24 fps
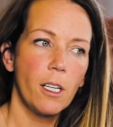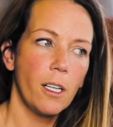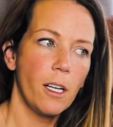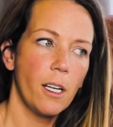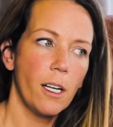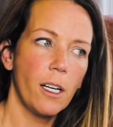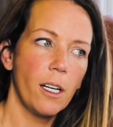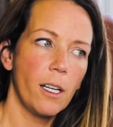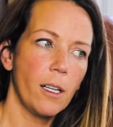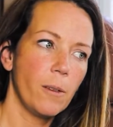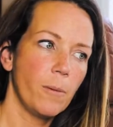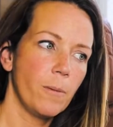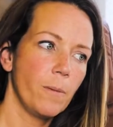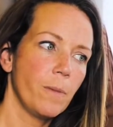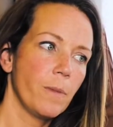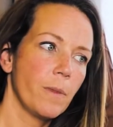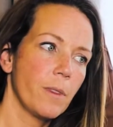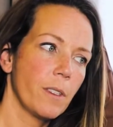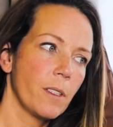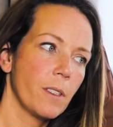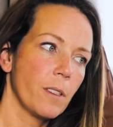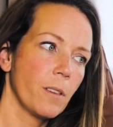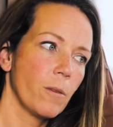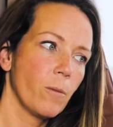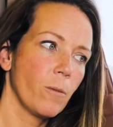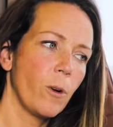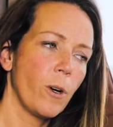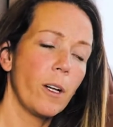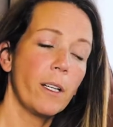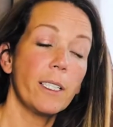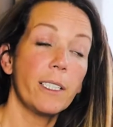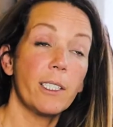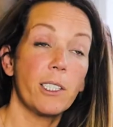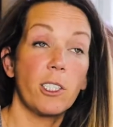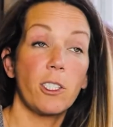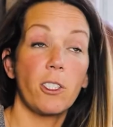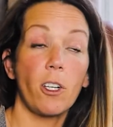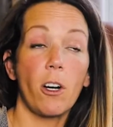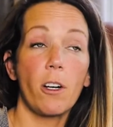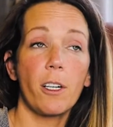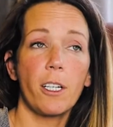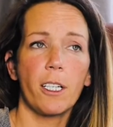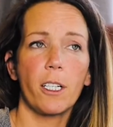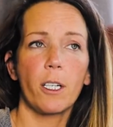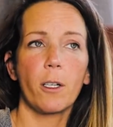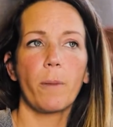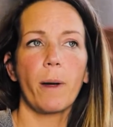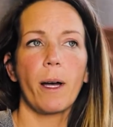um, well, it
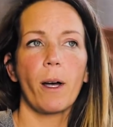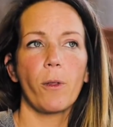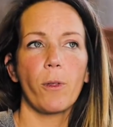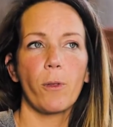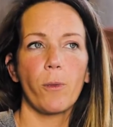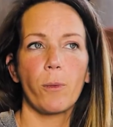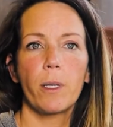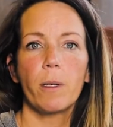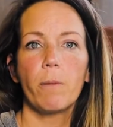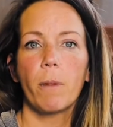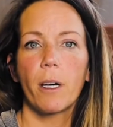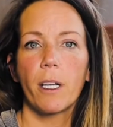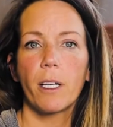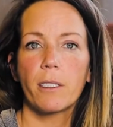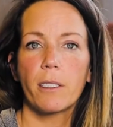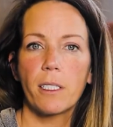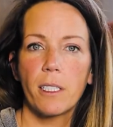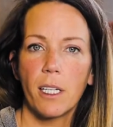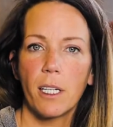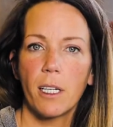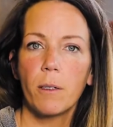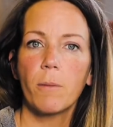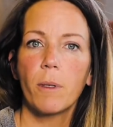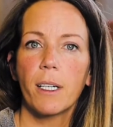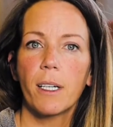started at about three months in,